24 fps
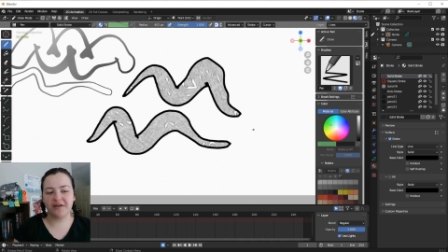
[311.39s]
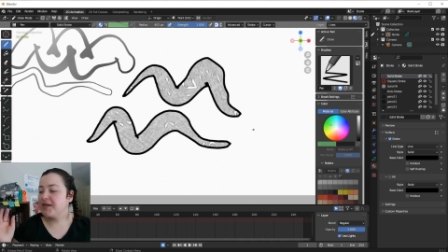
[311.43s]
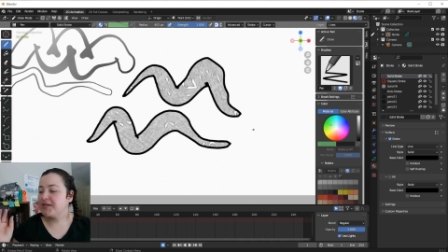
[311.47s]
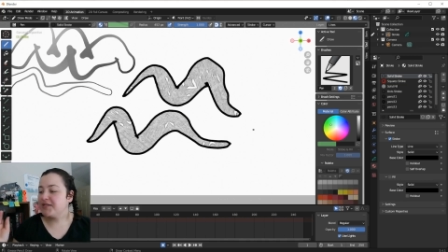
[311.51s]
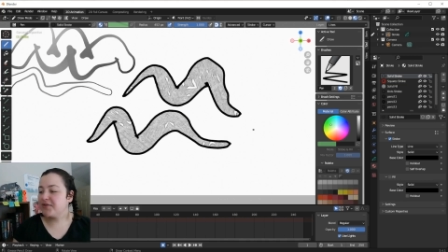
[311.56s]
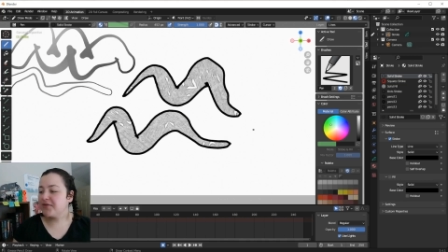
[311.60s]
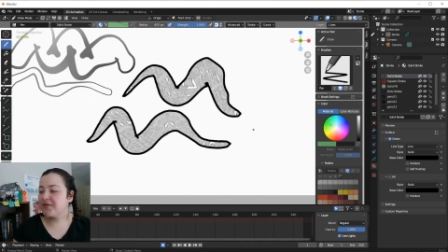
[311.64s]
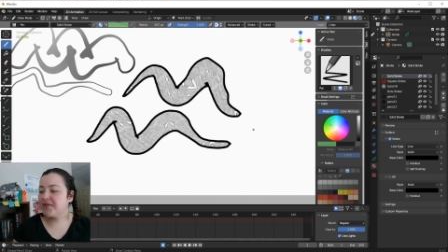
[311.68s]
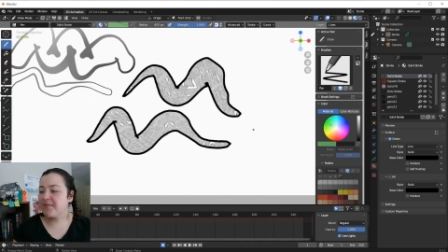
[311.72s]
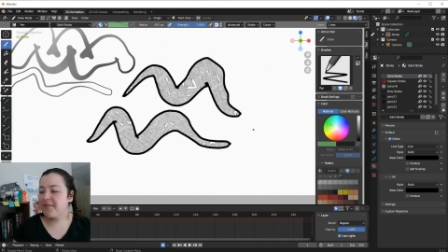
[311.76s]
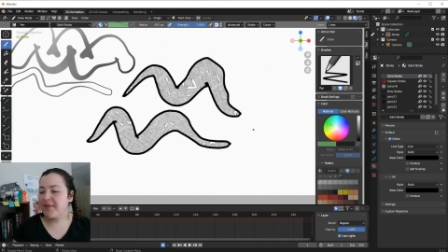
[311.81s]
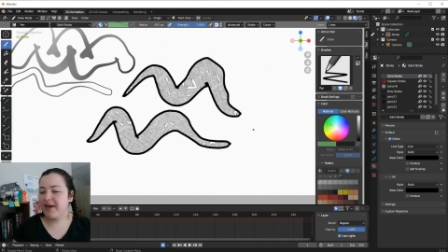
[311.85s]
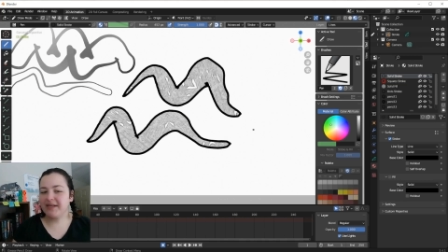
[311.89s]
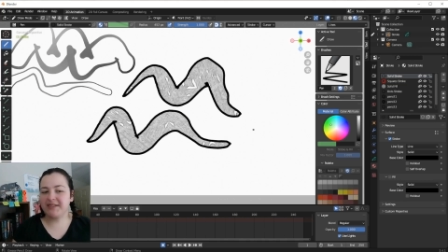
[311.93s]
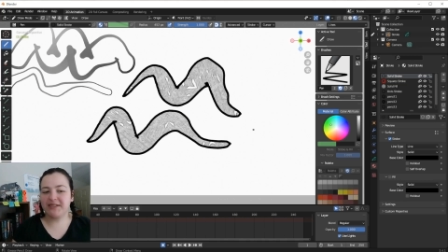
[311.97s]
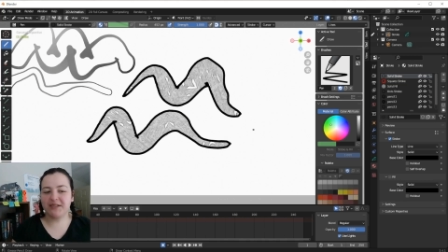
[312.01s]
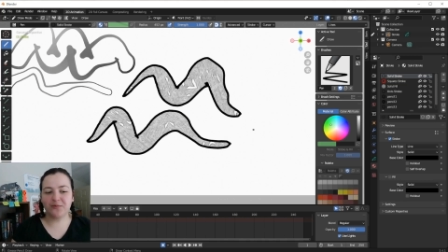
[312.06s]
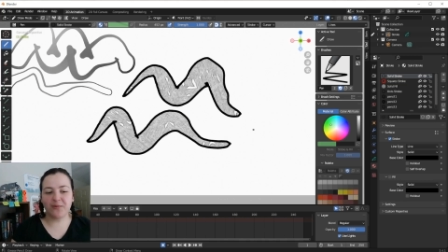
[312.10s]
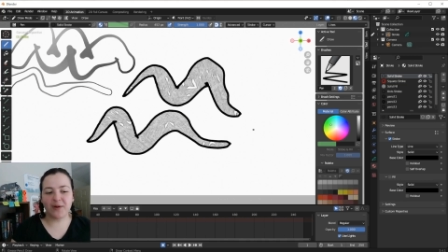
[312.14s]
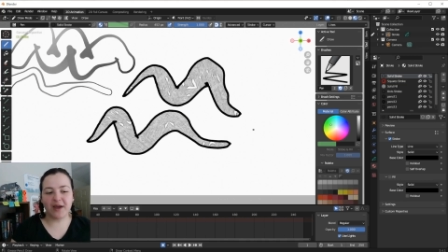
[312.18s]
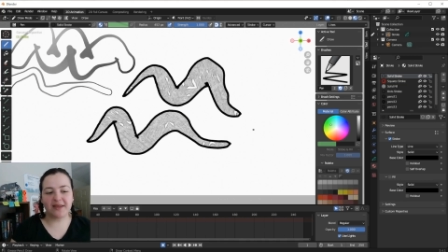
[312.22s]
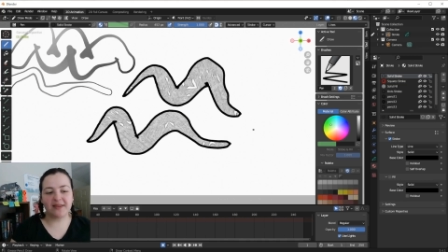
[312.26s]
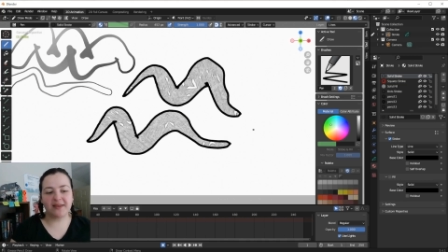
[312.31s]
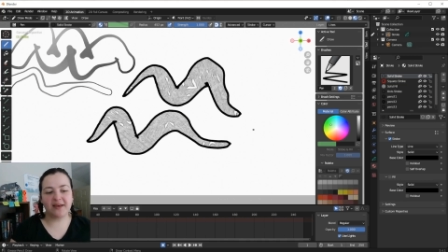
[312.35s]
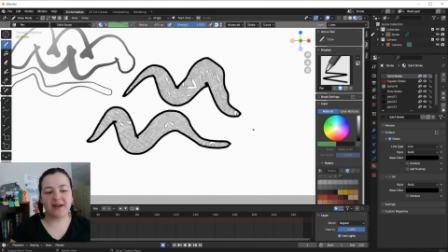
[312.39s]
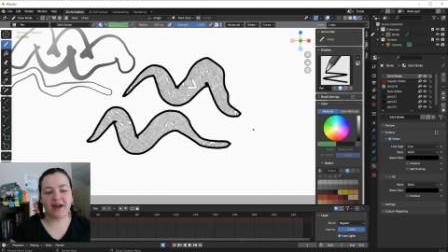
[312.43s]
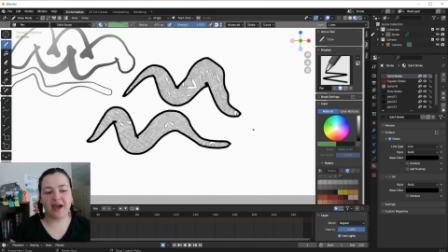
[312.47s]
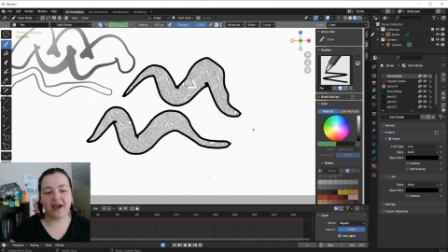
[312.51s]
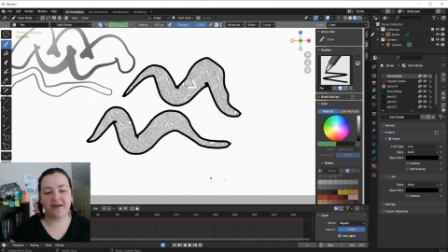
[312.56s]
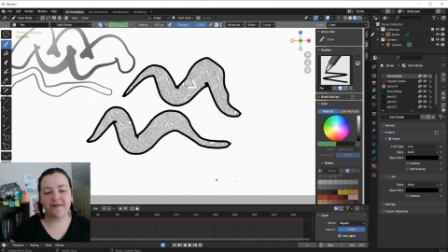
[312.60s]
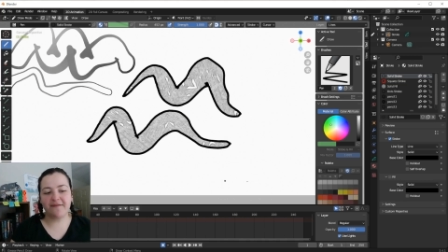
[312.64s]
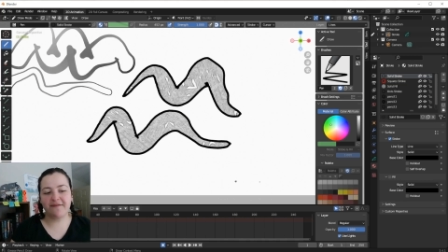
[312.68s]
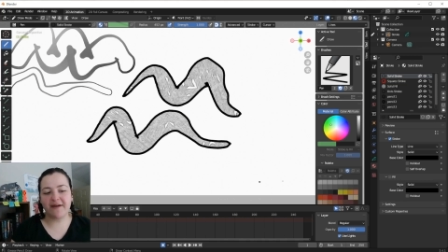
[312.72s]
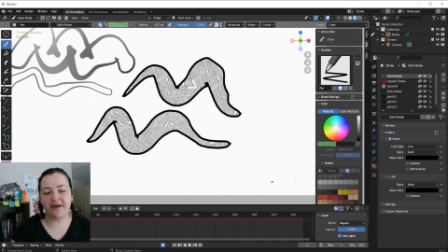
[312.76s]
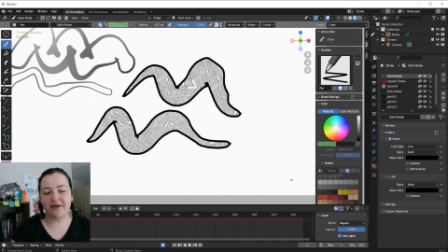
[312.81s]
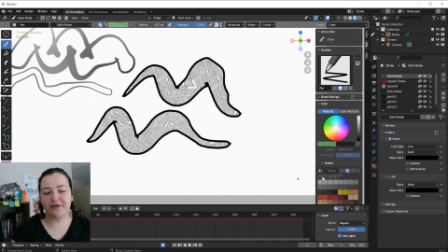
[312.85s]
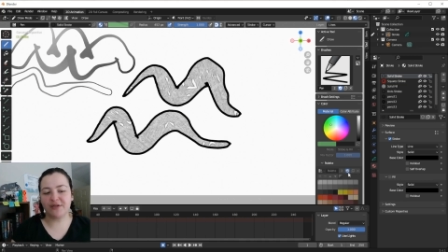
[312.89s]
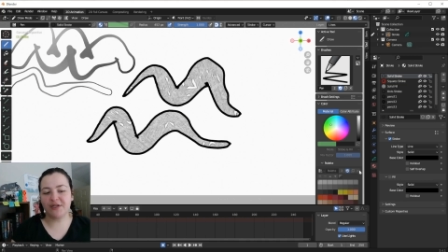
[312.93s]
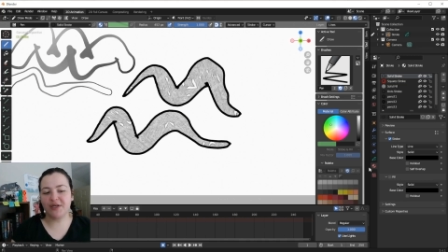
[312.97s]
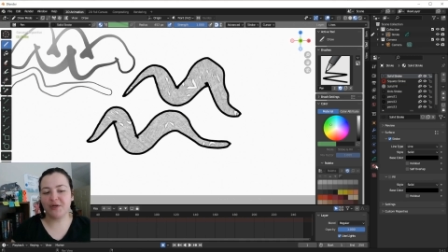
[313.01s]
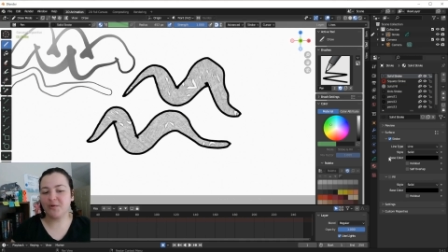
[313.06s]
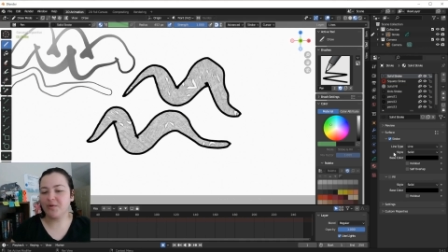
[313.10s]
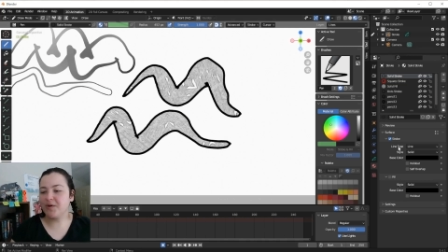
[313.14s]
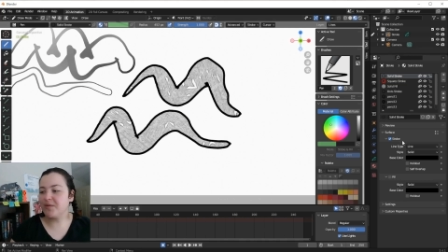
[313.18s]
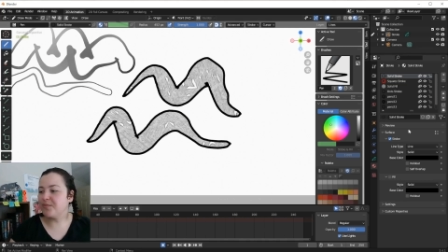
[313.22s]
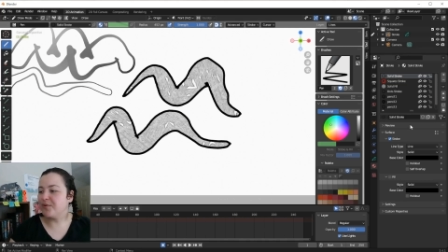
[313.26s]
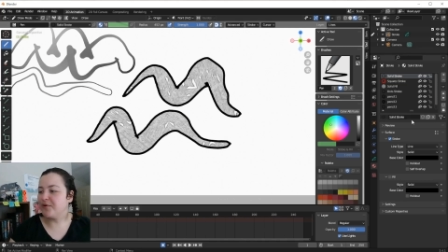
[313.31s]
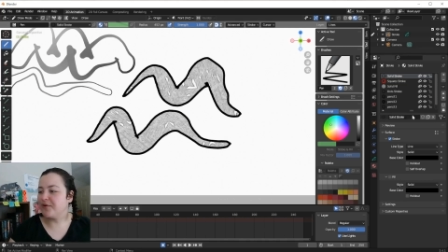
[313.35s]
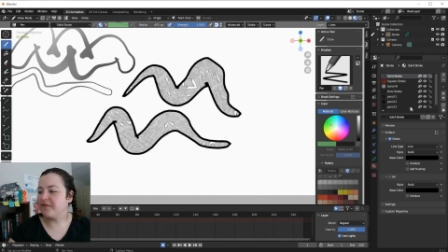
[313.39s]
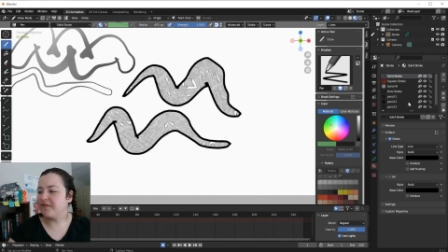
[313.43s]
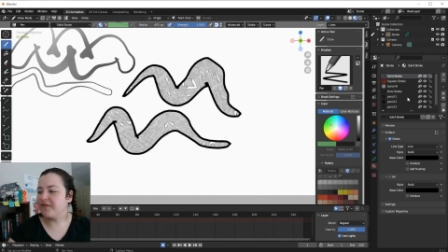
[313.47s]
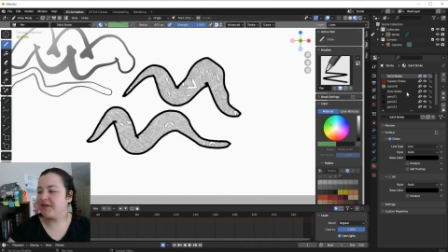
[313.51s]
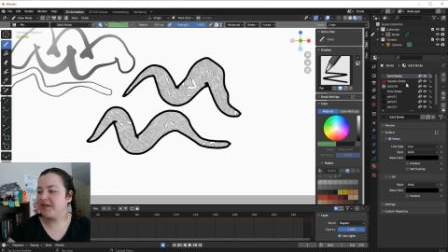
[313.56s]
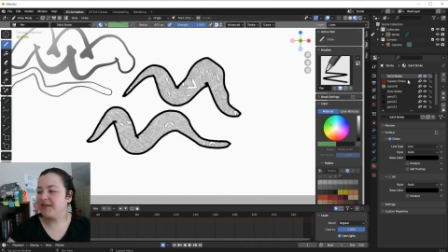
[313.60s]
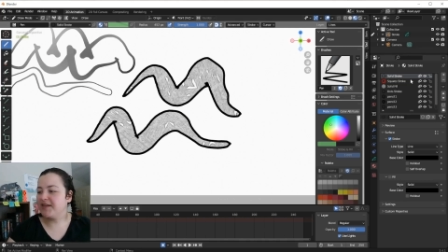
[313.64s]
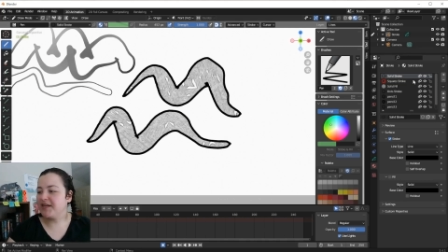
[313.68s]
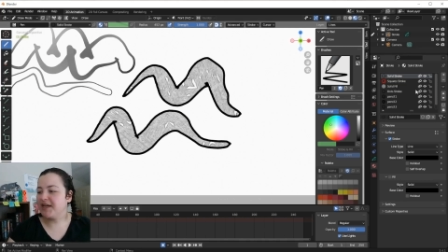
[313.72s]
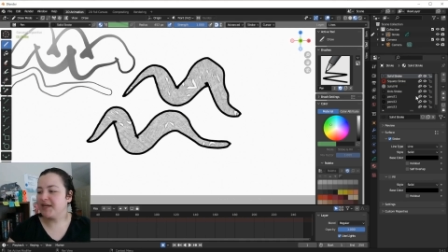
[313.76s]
So the best way that I have found to remove it